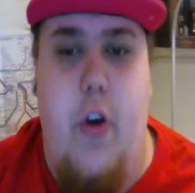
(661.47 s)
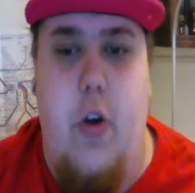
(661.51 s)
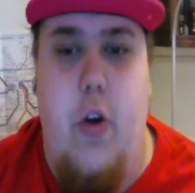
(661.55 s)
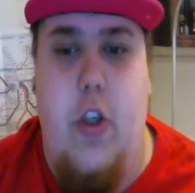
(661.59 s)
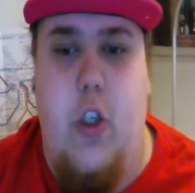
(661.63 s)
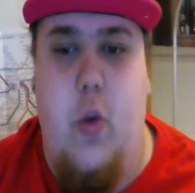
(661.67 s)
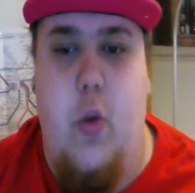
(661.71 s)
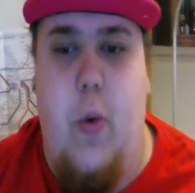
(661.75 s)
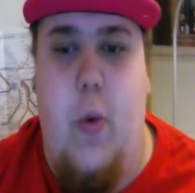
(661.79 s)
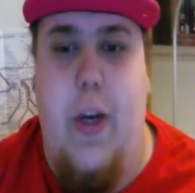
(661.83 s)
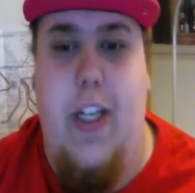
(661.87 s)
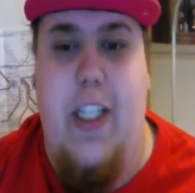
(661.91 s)

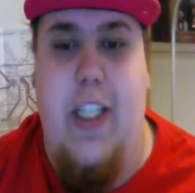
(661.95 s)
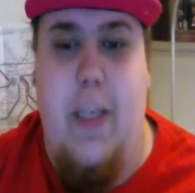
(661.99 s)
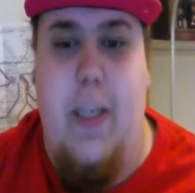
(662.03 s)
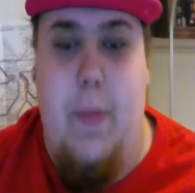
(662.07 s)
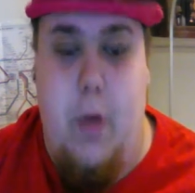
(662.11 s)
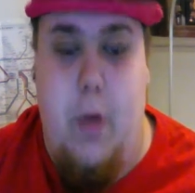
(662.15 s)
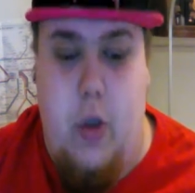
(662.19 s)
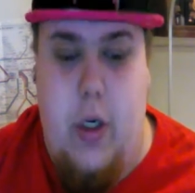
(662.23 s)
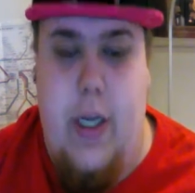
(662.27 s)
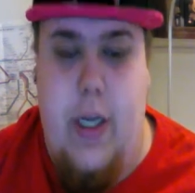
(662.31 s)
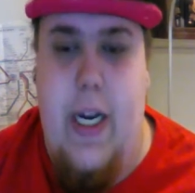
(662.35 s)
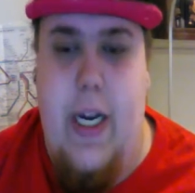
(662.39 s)
This is why you see
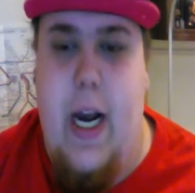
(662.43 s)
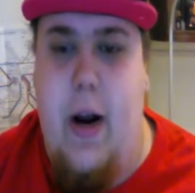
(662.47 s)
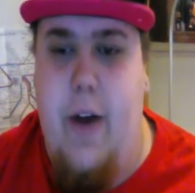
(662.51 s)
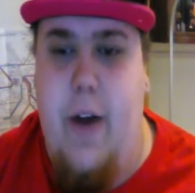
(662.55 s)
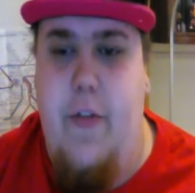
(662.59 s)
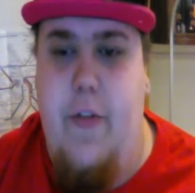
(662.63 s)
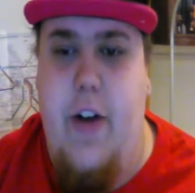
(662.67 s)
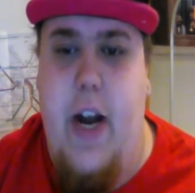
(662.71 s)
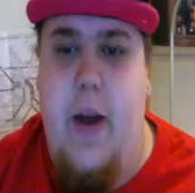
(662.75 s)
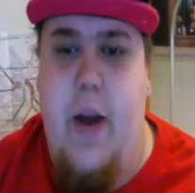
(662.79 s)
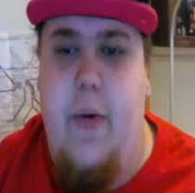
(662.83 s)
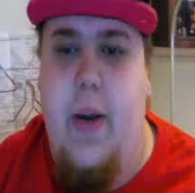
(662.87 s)
me looking down
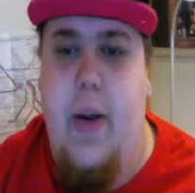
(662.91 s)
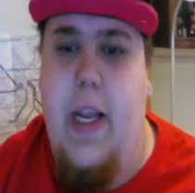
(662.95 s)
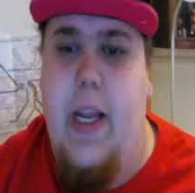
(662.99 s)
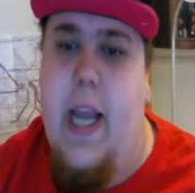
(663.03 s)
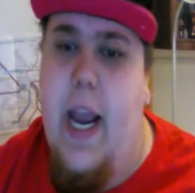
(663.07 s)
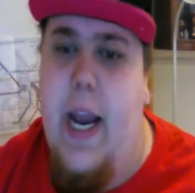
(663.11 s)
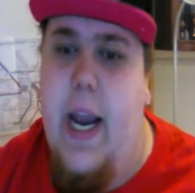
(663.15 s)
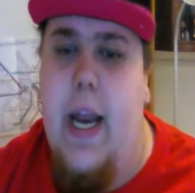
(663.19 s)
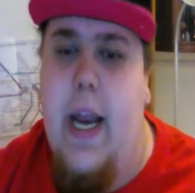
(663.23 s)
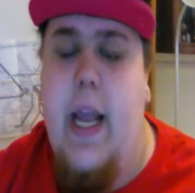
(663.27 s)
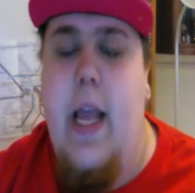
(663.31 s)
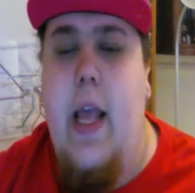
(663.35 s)
every now and
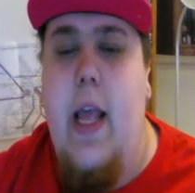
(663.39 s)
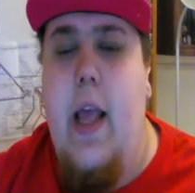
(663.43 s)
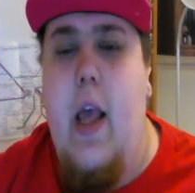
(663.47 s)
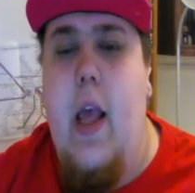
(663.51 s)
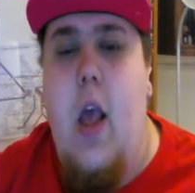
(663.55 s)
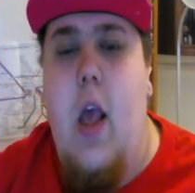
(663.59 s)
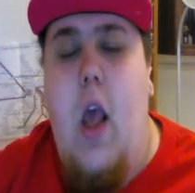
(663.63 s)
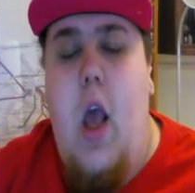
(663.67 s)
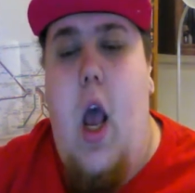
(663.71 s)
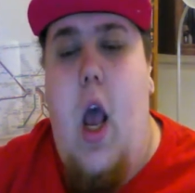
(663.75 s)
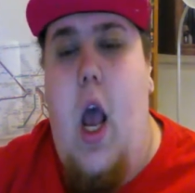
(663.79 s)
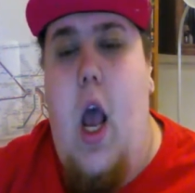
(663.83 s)

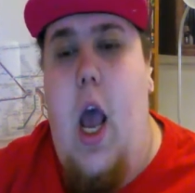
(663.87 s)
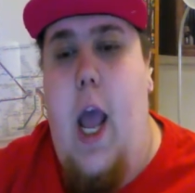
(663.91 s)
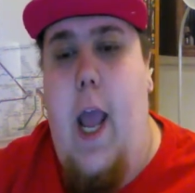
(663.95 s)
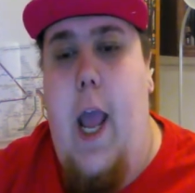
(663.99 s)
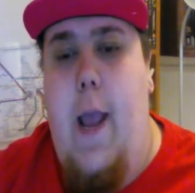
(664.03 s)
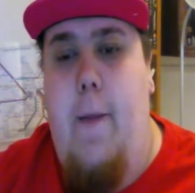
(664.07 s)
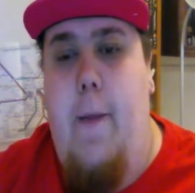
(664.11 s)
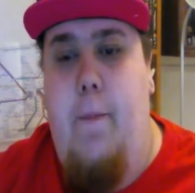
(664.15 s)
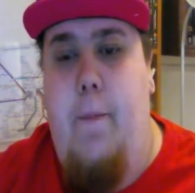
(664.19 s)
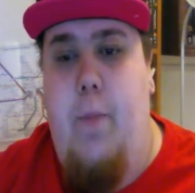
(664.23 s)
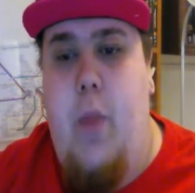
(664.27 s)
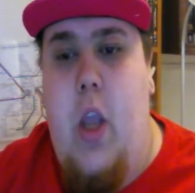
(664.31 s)

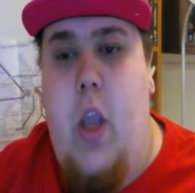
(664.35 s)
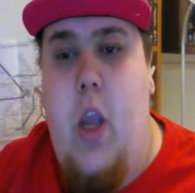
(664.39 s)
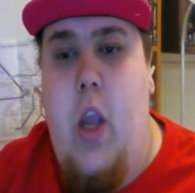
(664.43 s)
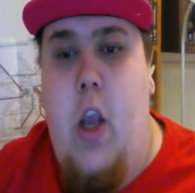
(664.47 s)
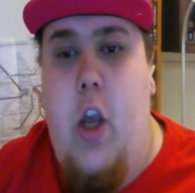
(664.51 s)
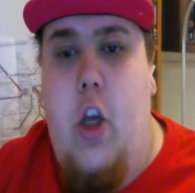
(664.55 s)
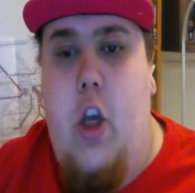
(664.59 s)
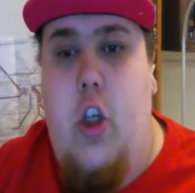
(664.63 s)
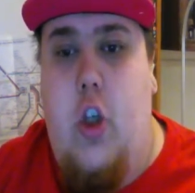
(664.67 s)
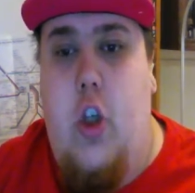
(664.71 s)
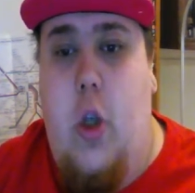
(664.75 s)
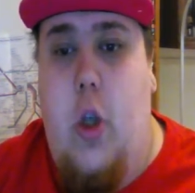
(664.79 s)
again.
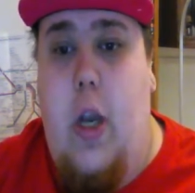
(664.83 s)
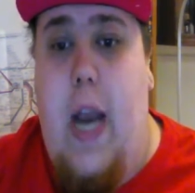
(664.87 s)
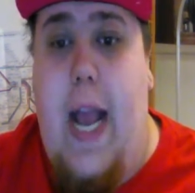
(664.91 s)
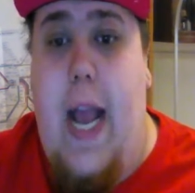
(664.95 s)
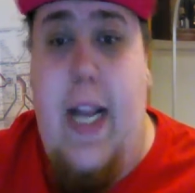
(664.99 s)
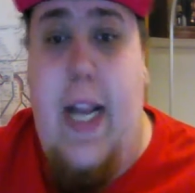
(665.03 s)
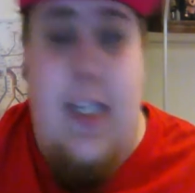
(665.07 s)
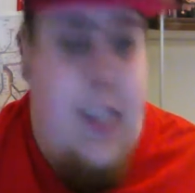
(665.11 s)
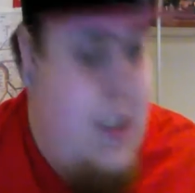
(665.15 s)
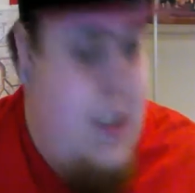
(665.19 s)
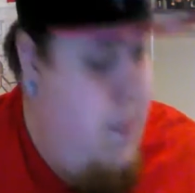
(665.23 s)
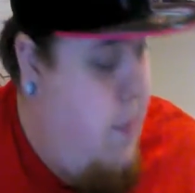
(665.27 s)
So
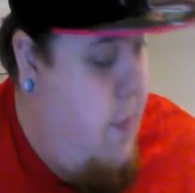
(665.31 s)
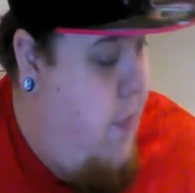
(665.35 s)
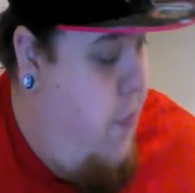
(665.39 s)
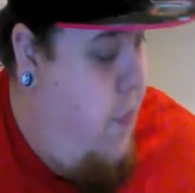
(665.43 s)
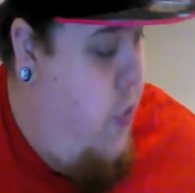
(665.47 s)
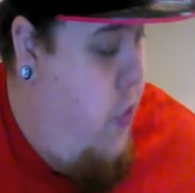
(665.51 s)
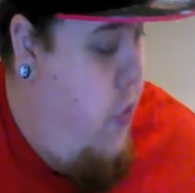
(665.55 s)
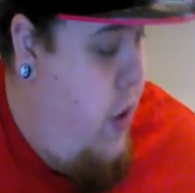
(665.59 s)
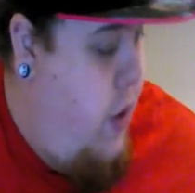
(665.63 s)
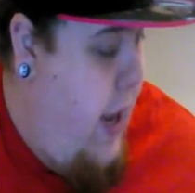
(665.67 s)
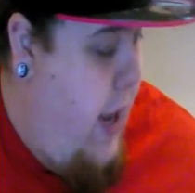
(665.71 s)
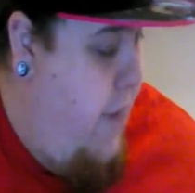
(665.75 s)
last thing
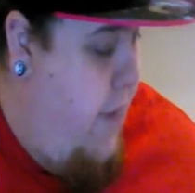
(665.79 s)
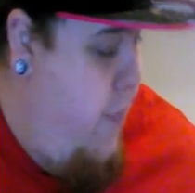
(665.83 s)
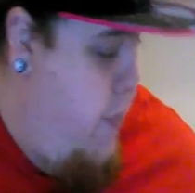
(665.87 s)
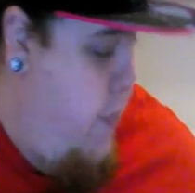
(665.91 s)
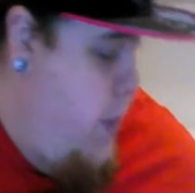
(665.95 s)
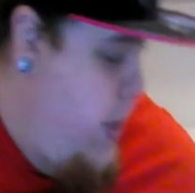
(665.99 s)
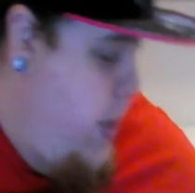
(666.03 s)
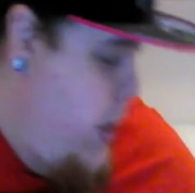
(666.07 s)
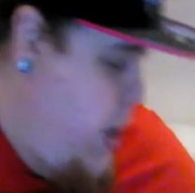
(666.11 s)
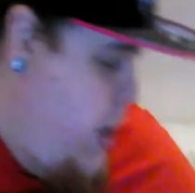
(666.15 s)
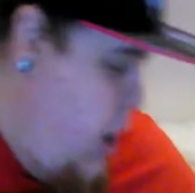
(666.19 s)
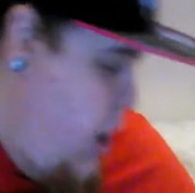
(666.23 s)
before I let
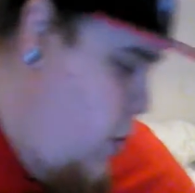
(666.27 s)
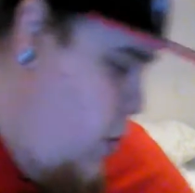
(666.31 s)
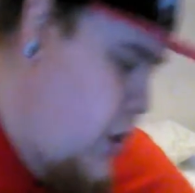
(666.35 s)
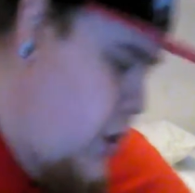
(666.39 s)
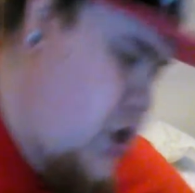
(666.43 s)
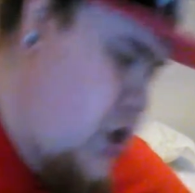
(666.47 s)
everybody go, it's